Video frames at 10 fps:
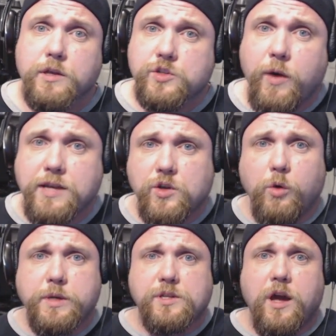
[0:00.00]
So as
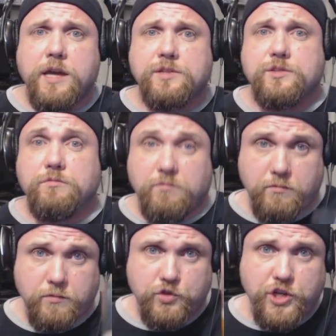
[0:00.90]
always, guys,
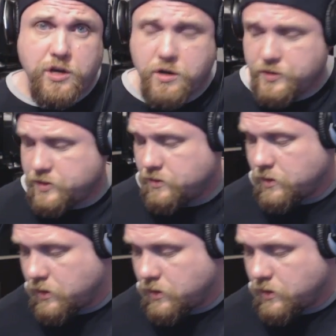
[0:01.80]
Cheers,